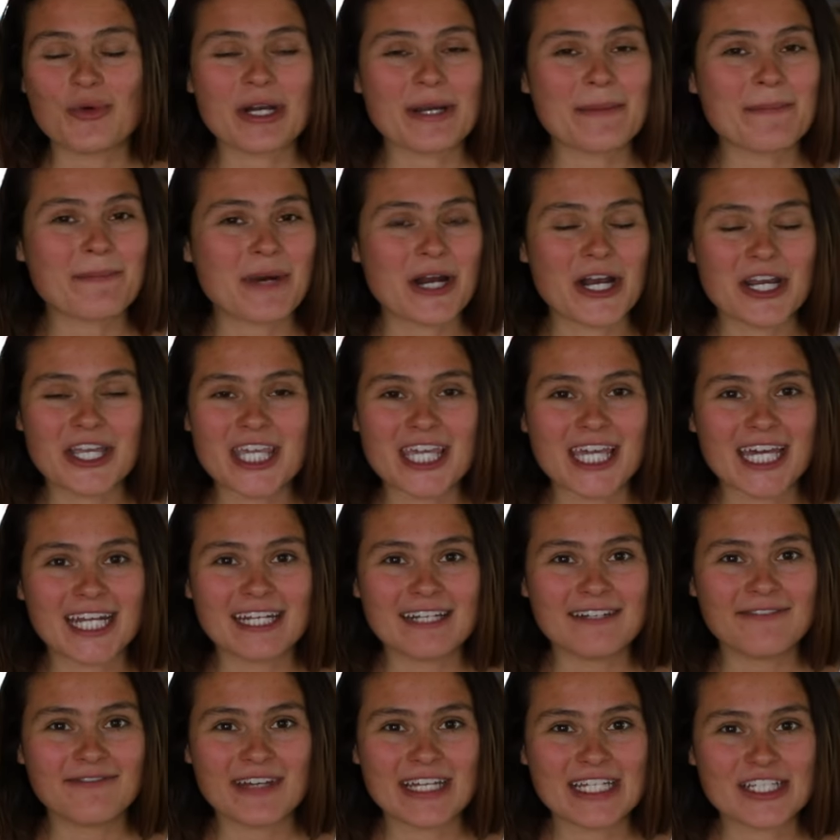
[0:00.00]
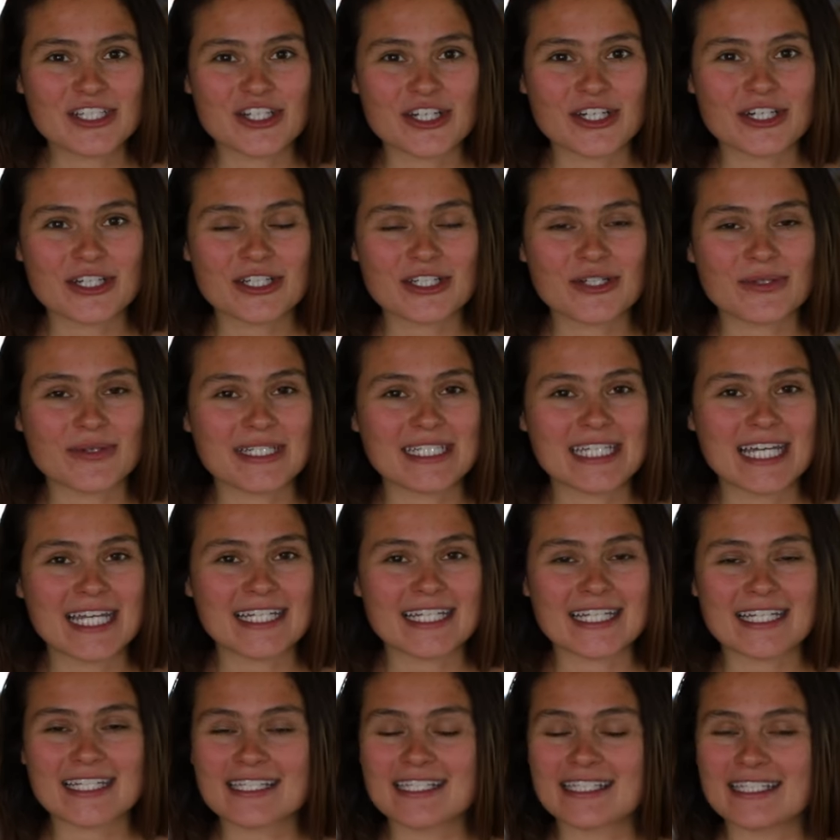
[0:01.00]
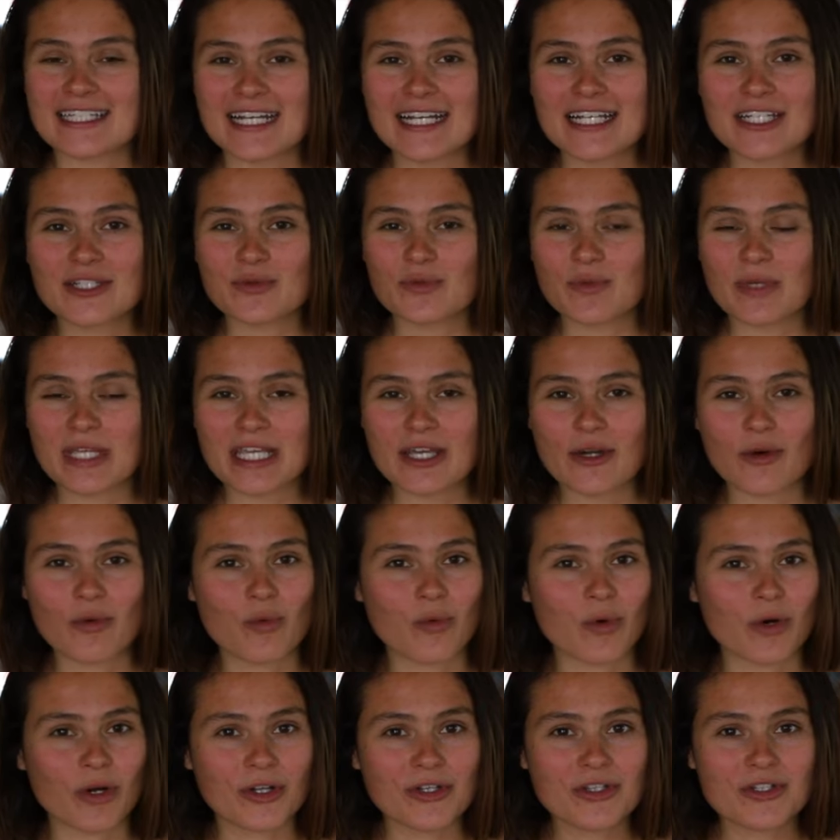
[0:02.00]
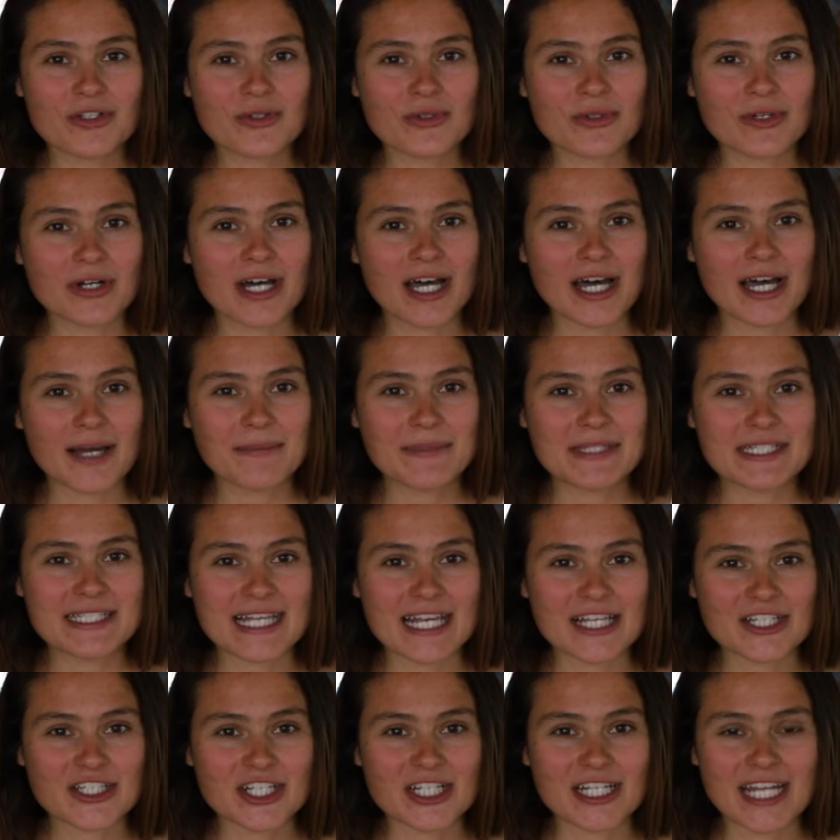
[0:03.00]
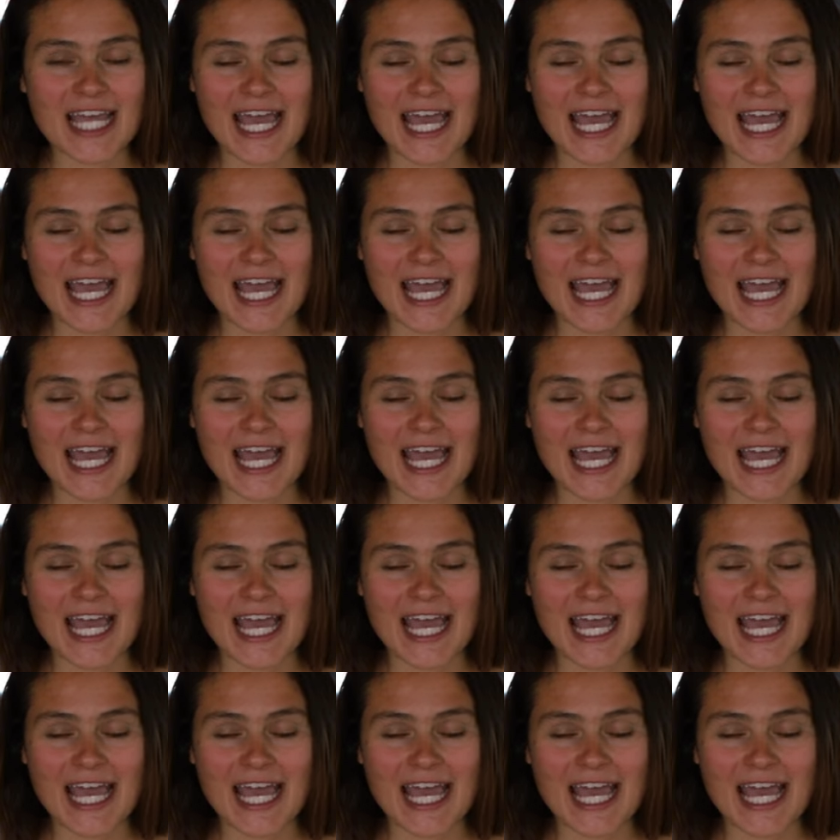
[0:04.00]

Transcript: we're embarking on an adventure to attend a 6-week World School Hub session